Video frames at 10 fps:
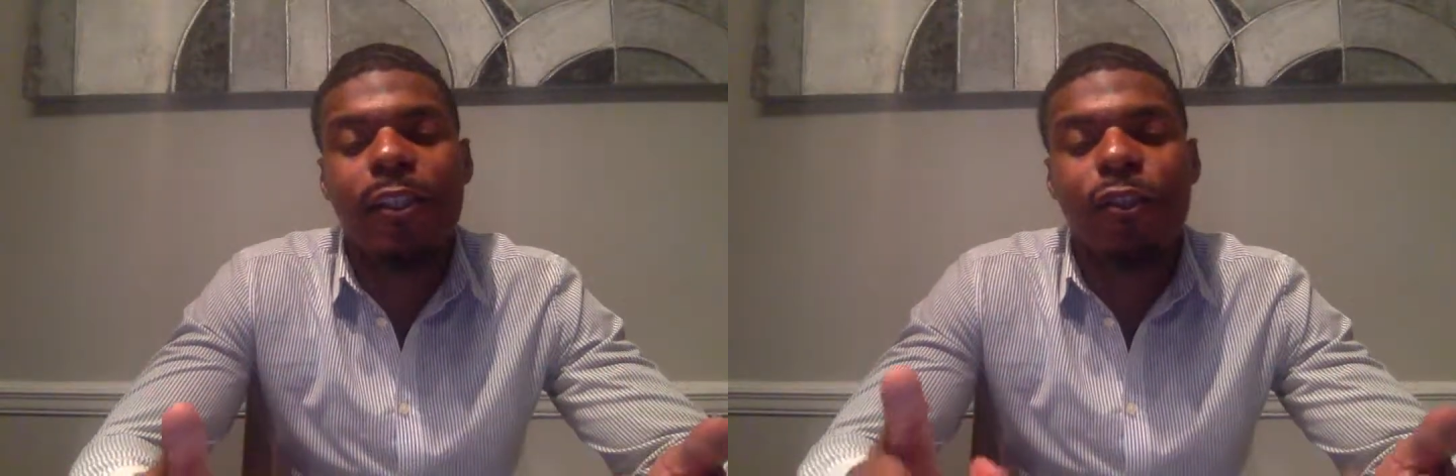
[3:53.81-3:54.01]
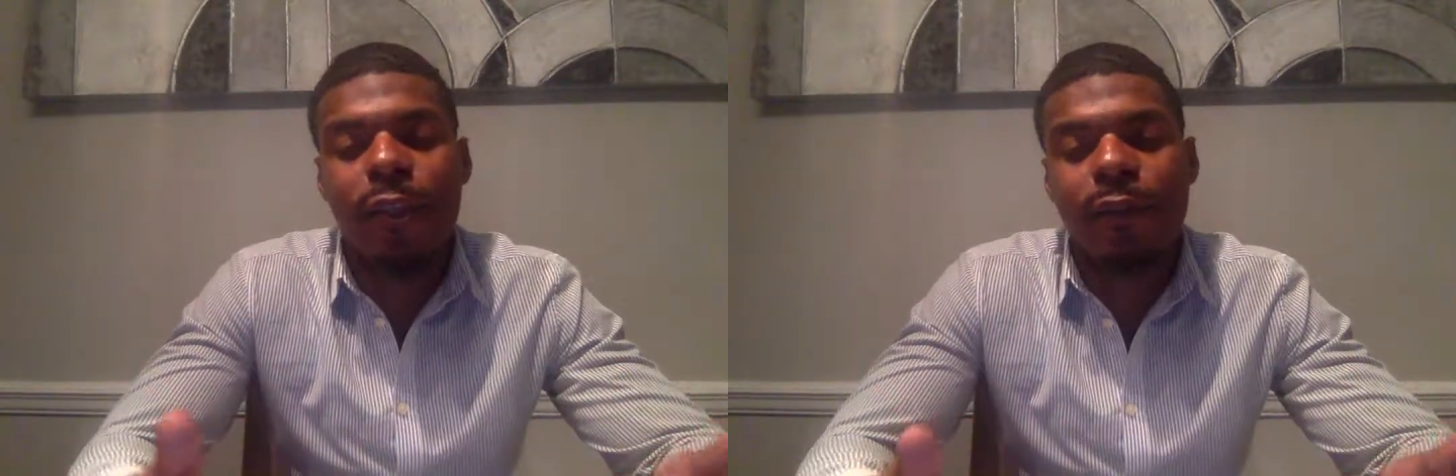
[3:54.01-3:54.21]

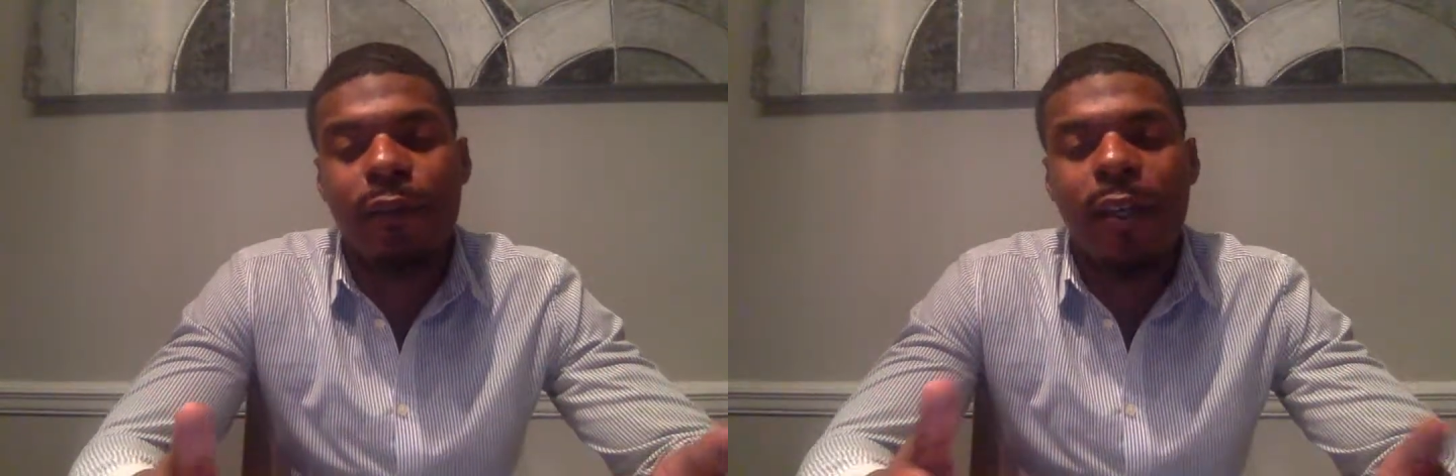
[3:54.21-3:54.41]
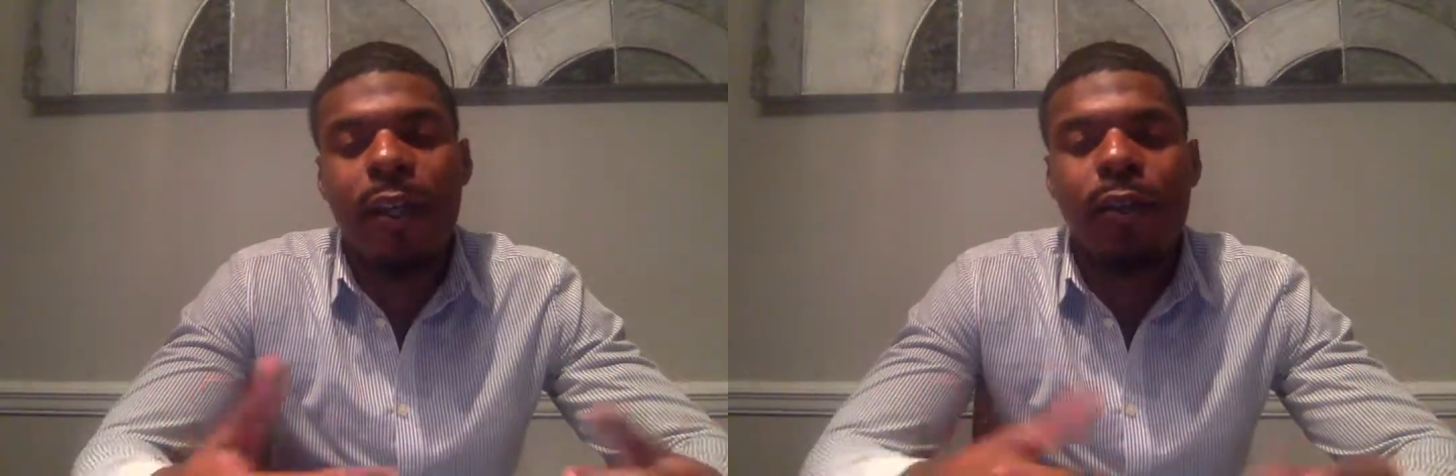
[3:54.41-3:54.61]

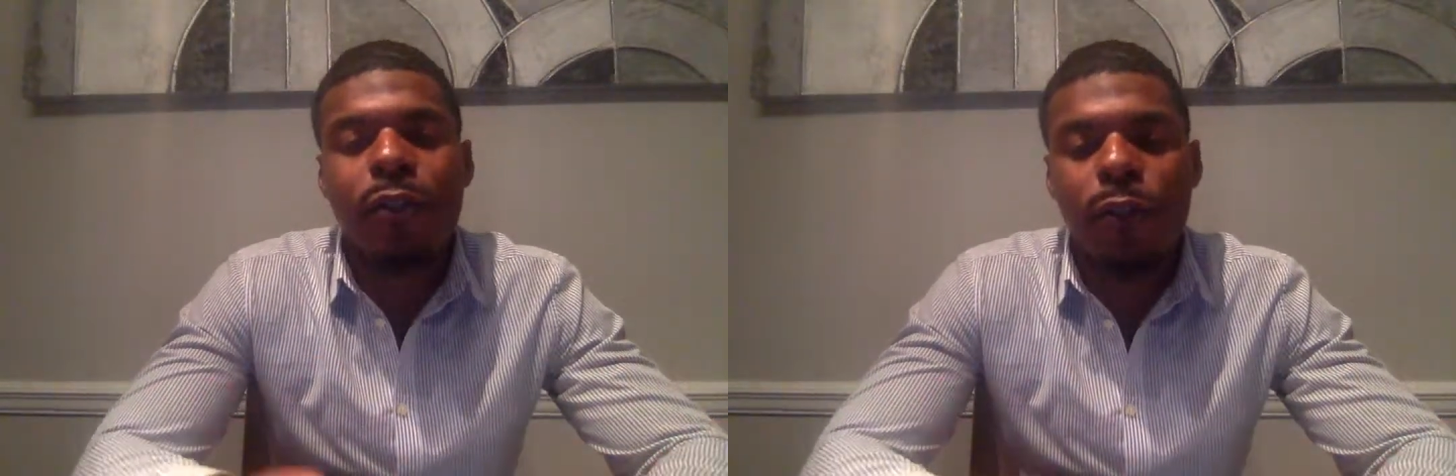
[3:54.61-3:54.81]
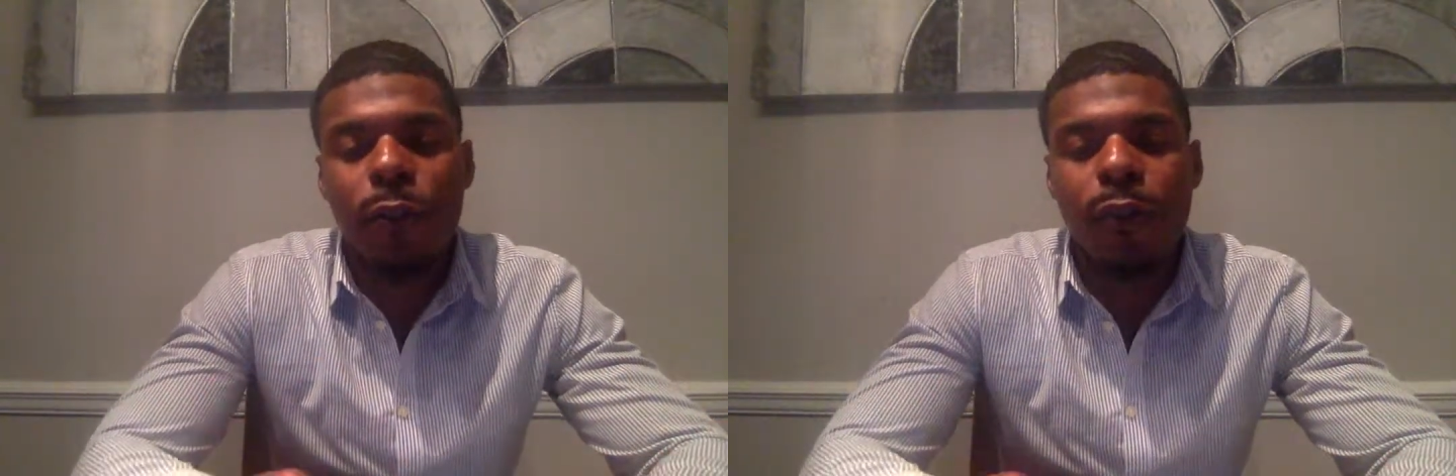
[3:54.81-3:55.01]
strengths
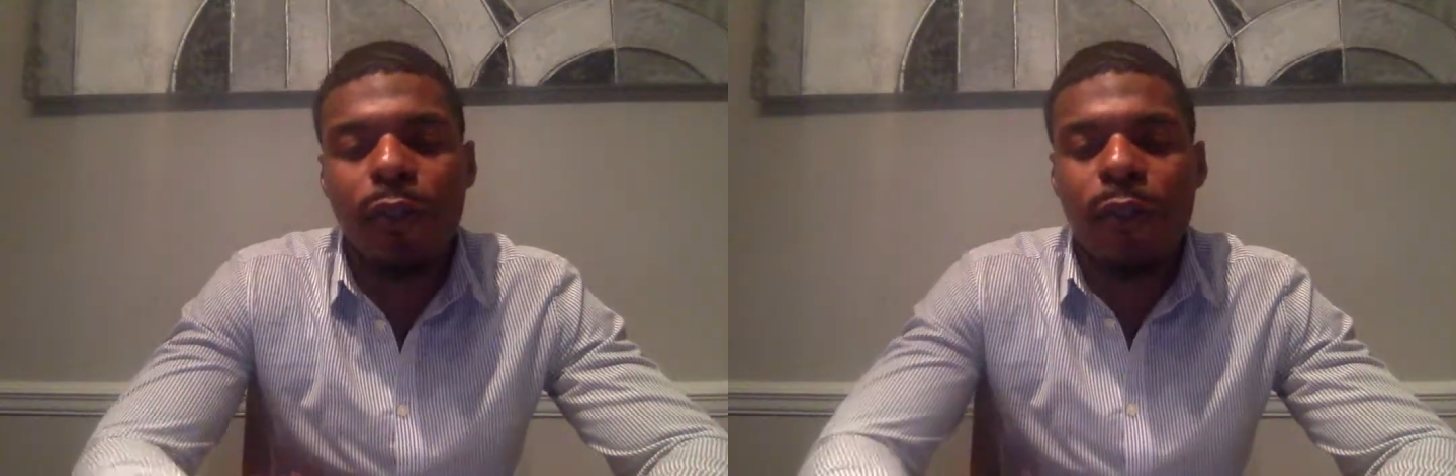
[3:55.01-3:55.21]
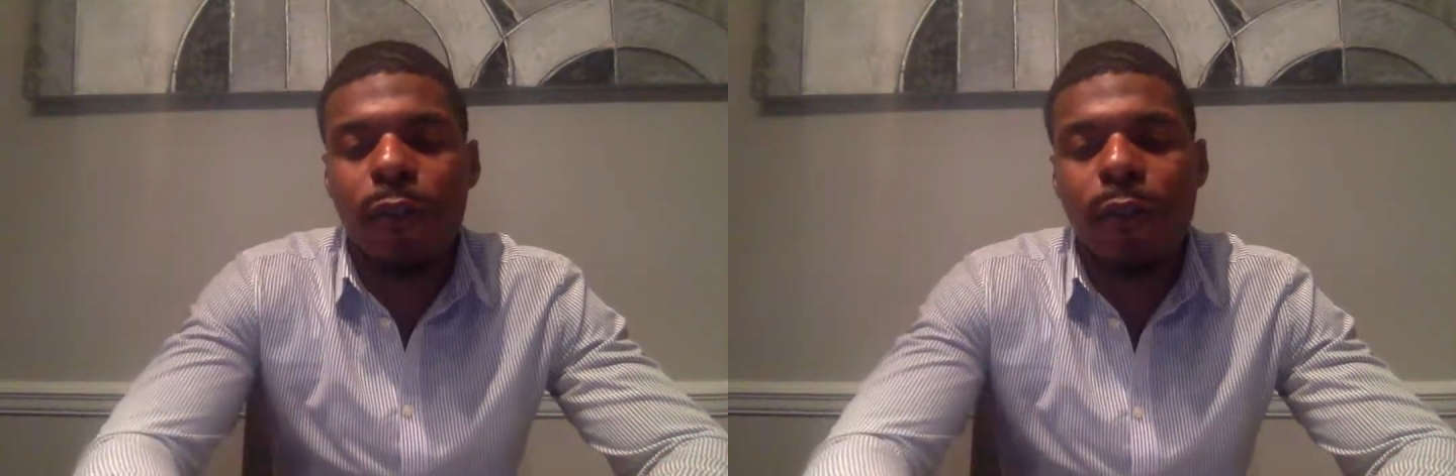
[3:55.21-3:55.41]
to the
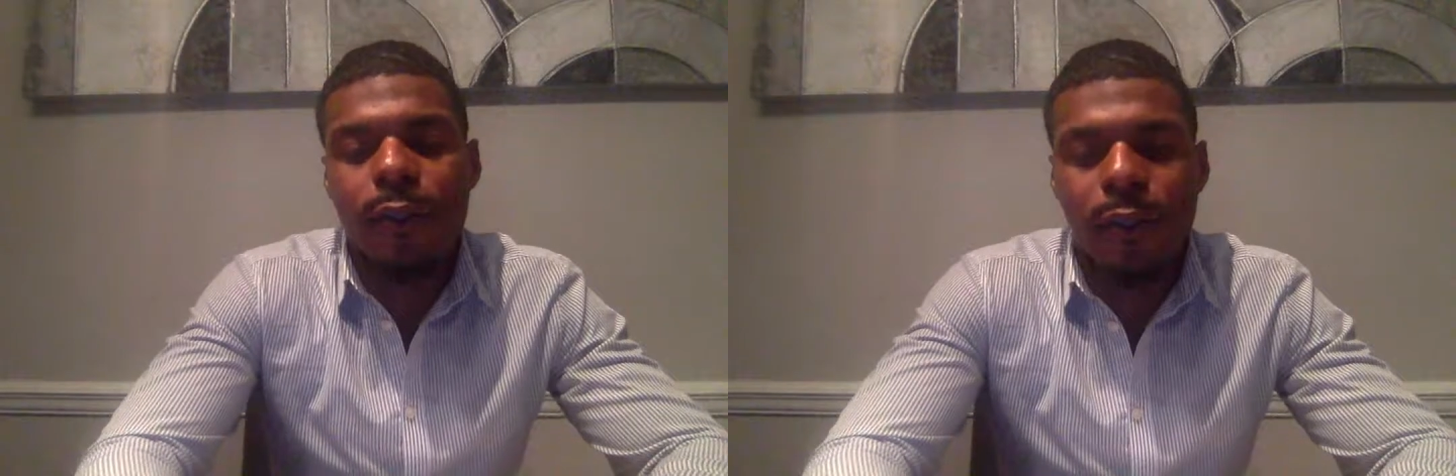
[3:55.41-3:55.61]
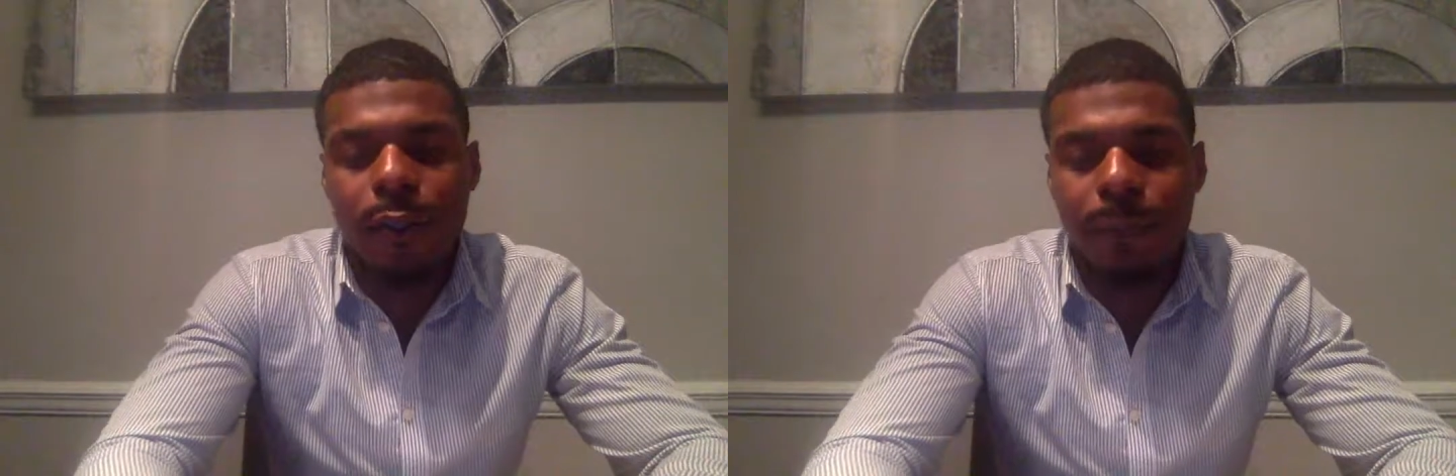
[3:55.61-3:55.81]

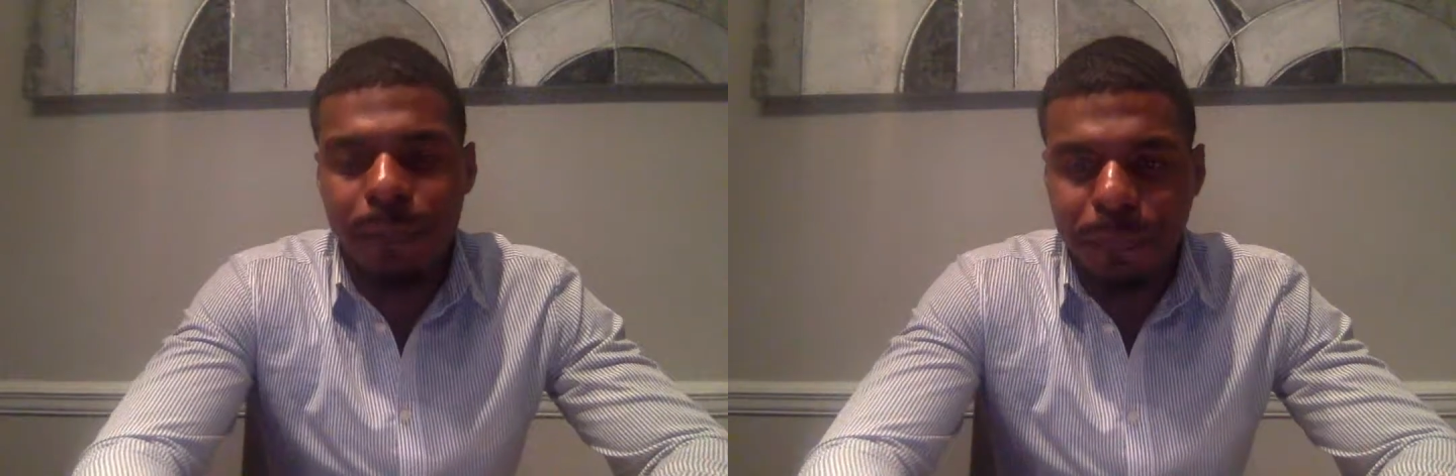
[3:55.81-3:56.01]
students.